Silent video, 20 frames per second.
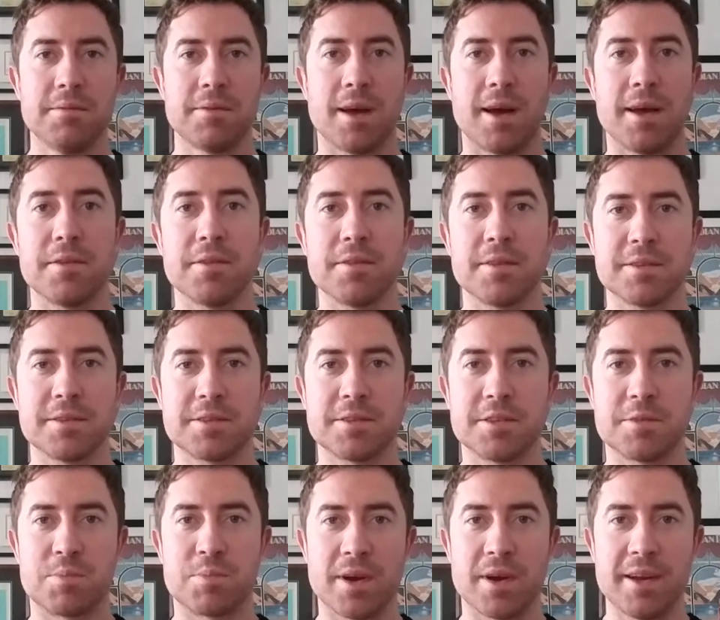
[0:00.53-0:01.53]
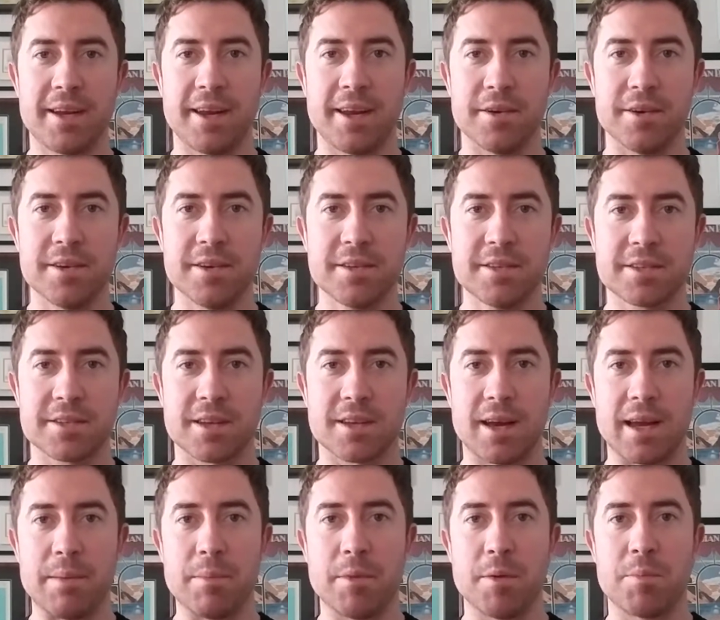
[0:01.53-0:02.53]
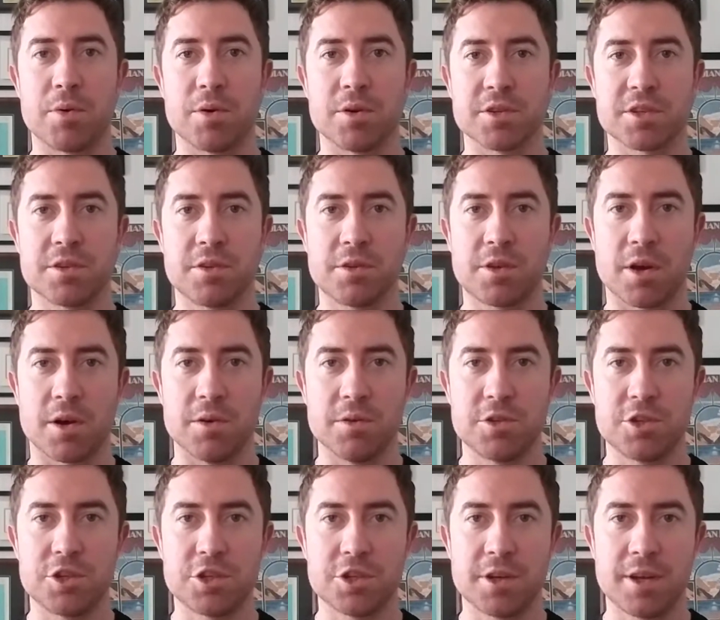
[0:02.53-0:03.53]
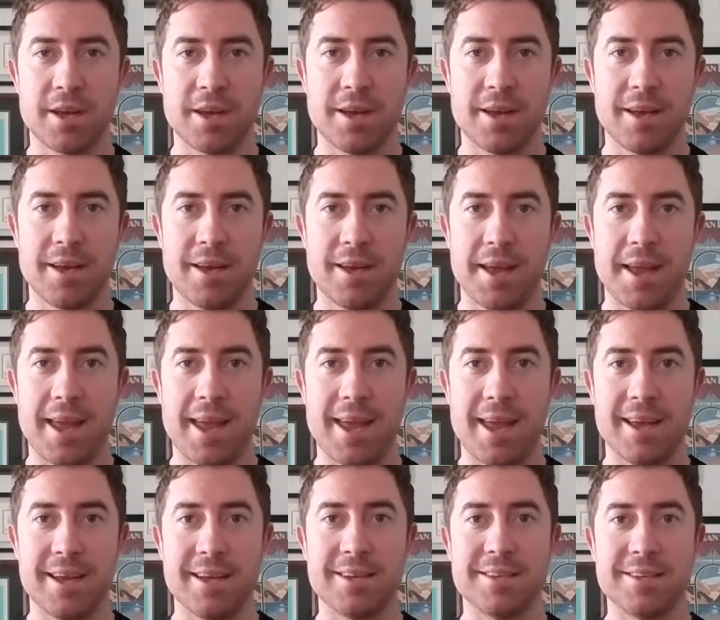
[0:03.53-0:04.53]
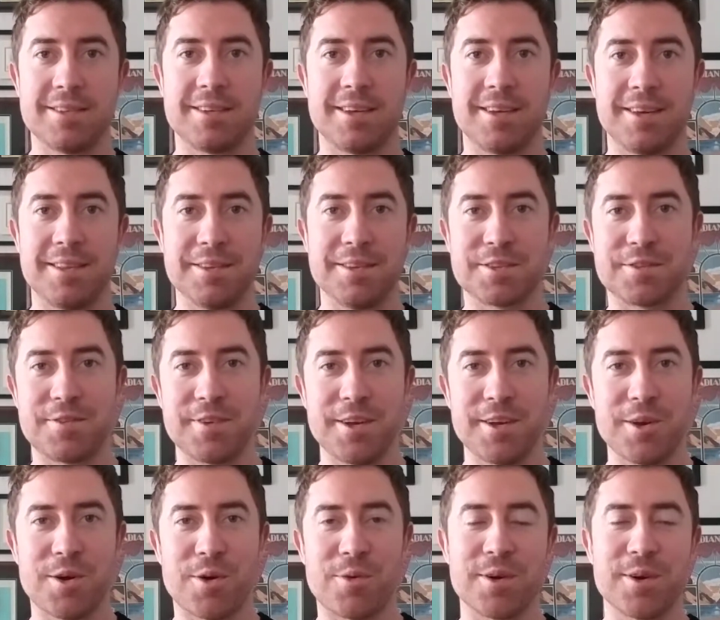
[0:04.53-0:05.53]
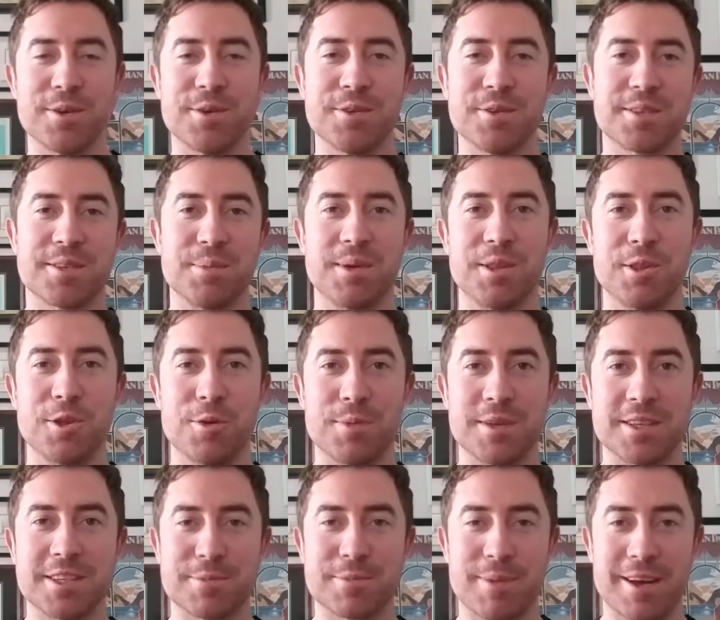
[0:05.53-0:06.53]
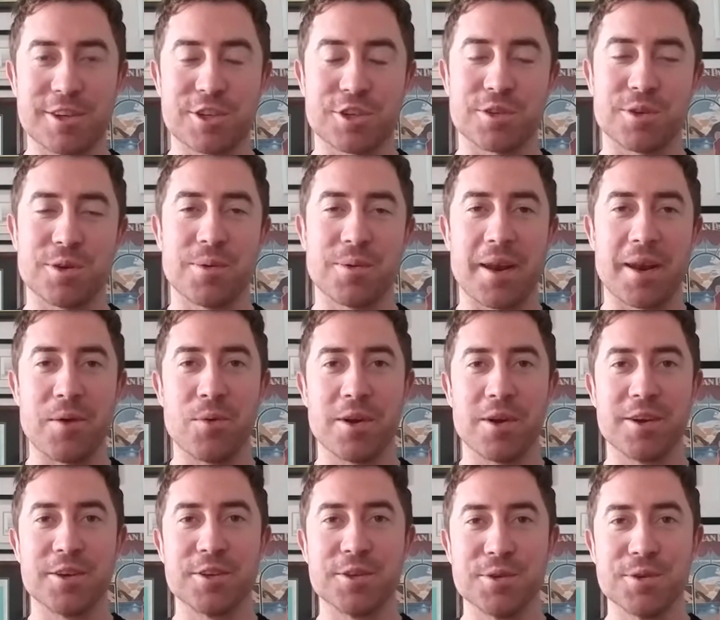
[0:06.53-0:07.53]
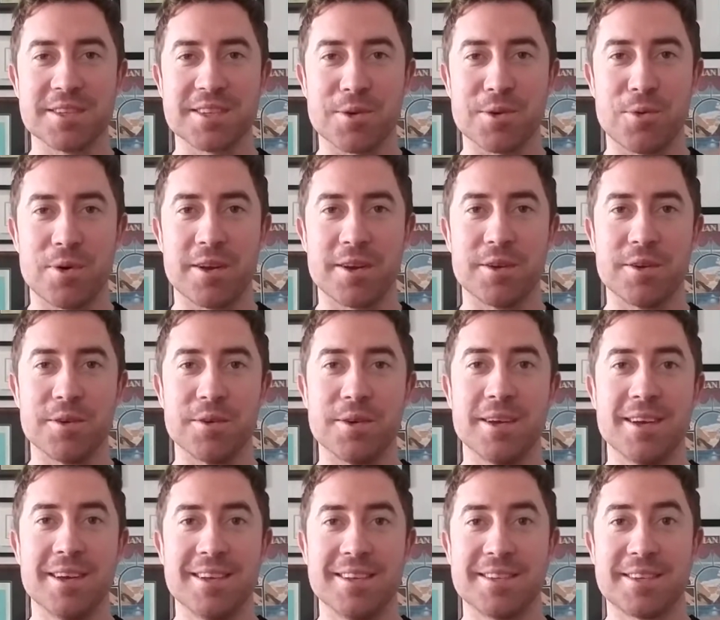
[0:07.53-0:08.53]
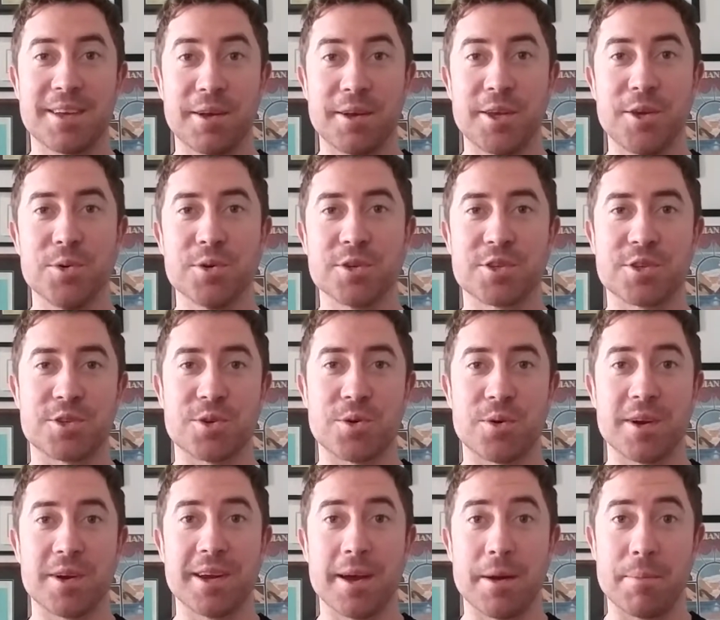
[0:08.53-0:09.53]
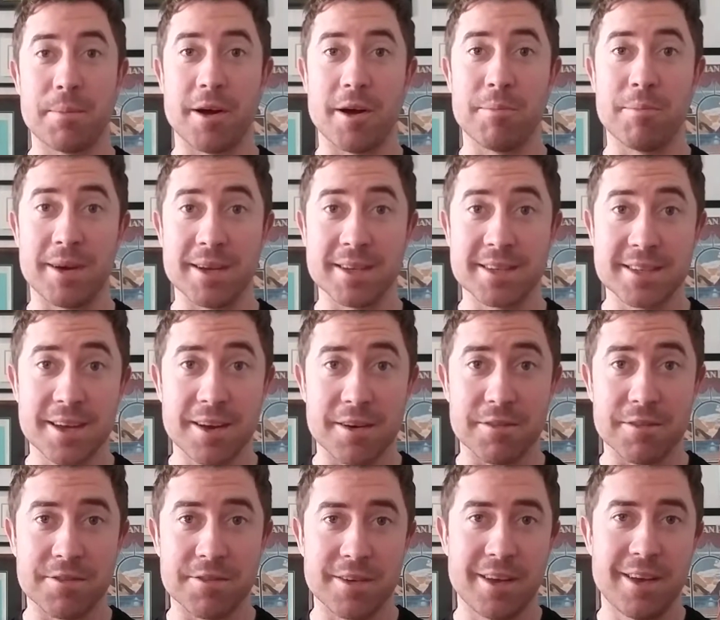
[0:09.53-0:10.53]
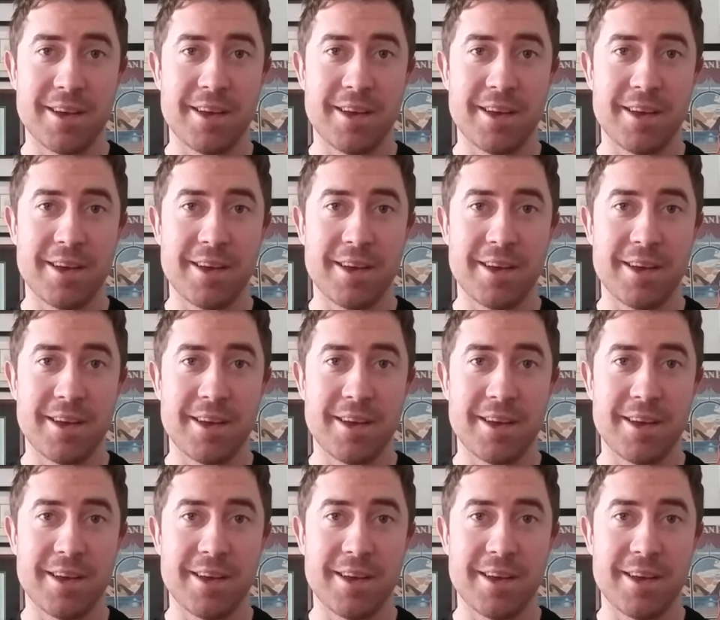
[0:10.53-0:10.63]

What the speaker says: Hi, this is Brent Harris. I am a personal coach, and in this video I want to do something a little bit special. What I want to do is I want to tell you a story about myself.